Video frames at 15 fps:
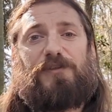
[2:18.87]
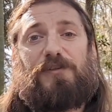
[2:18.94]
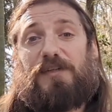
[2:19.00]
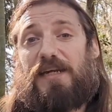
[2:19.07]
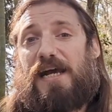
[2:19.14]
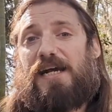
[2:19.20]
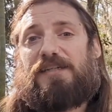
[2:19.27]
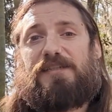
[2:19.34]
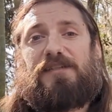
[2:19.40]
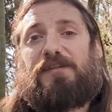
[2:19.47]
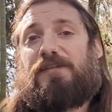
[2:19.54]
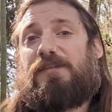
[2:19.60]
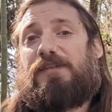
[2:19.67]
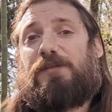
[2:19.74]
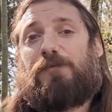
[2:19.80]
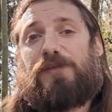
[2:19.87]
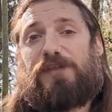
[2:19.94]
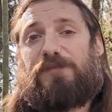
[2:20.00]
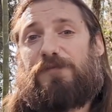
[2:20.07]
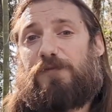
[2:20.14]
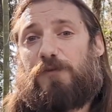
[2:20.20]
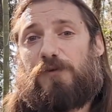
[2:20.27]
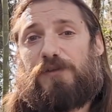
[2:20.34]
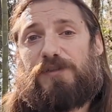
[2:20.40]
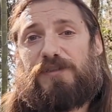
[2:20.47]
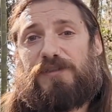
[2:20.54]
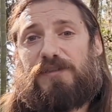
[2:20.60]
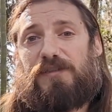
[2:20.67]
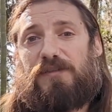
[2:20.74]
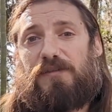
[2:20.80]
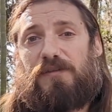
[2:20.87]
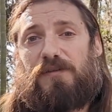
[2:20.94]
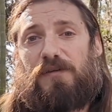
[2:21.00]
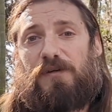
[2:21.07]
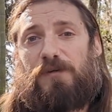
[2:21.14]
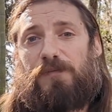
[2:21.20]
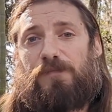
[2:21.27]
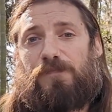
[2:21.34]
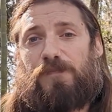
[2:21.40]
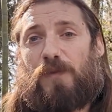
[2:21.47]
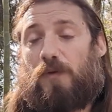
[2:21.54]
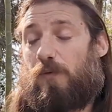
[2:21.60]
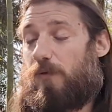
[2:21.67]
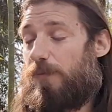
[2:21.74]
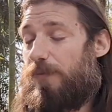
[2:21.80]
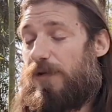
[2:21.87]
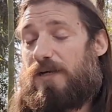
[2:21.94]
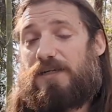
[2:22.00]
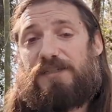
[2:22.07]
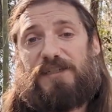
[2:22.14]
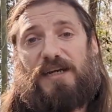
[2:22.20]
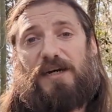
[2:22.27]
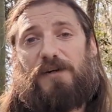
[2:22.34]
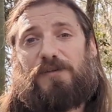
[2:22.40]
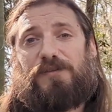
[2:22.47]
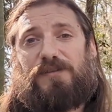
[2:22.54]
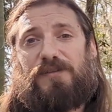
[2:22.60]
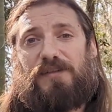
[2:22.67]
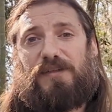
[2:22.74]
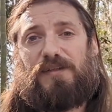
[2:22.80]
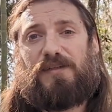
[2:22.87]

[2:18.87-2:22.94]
You can accidentally reinforce or punish out